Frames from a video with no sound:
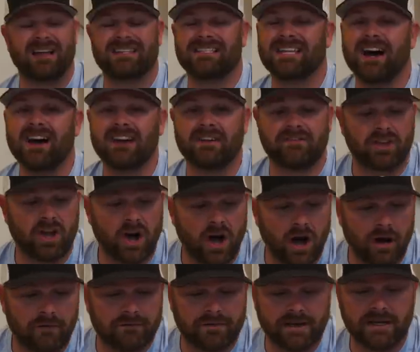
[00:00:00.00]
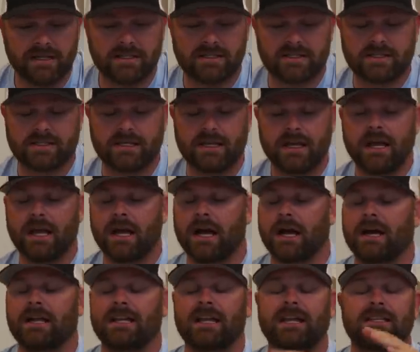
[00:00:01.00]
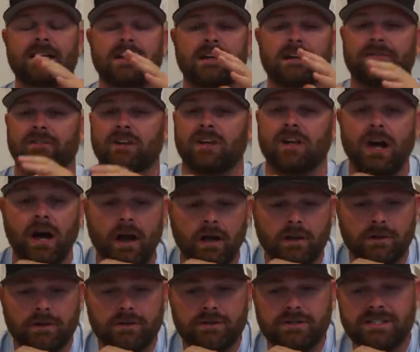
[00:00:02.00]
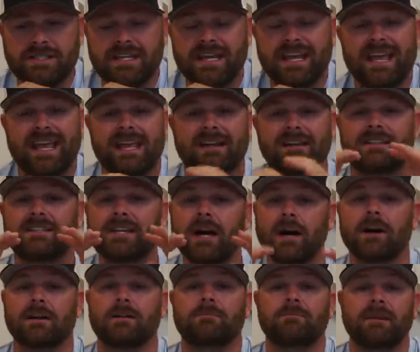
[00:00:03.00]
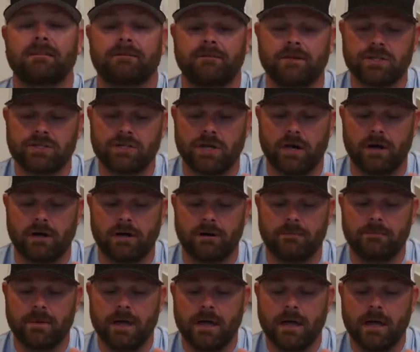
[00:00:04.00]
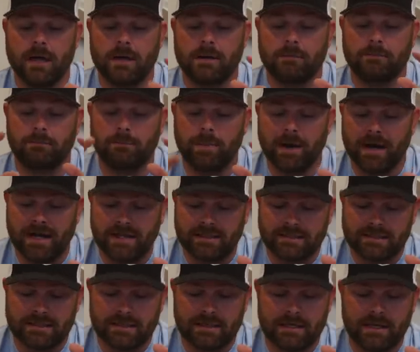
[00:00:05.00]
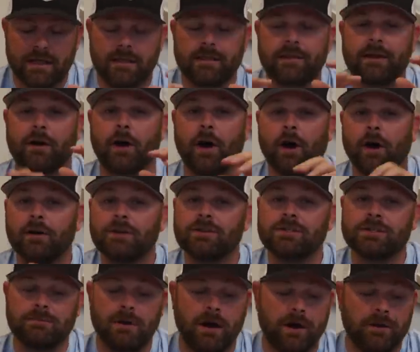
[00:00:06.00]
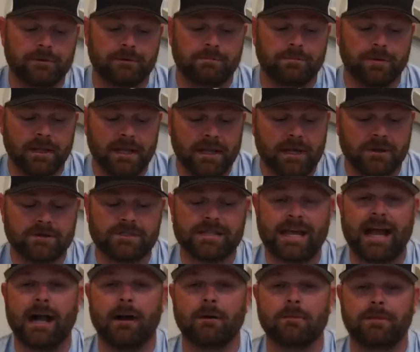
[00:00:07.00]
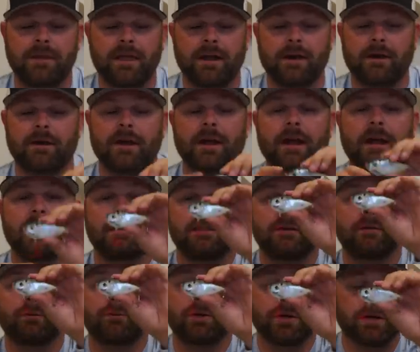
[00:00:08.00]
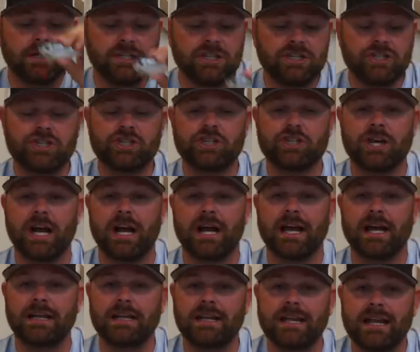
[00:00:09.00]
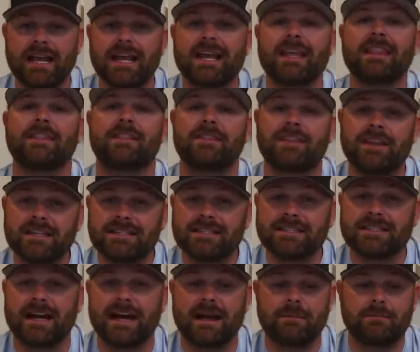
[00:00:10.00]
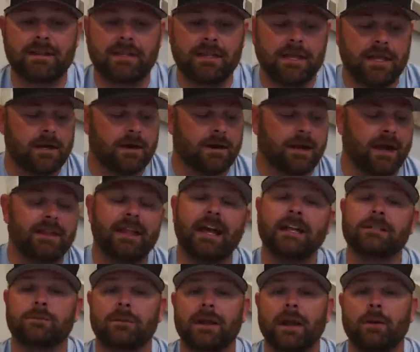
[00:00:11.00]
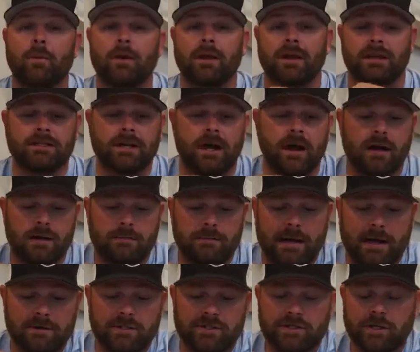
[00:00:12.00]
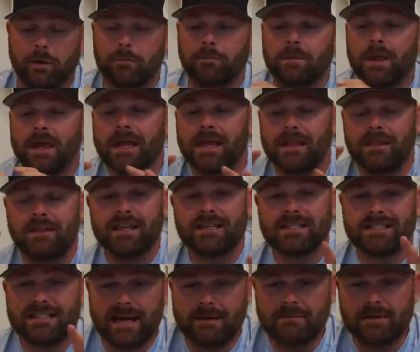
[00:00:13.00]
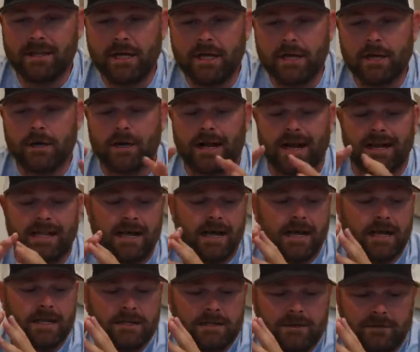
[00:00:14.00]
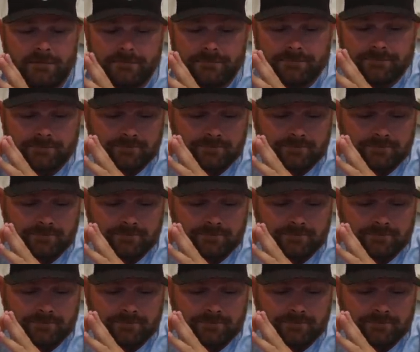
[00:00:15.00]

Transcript: a ton of confidence, uh, a ton of different colors, and a ton of big fish on them. But there are some other players out there that really shine this time of the year, and that's what I want to talk about. So, this time of the year, I kind of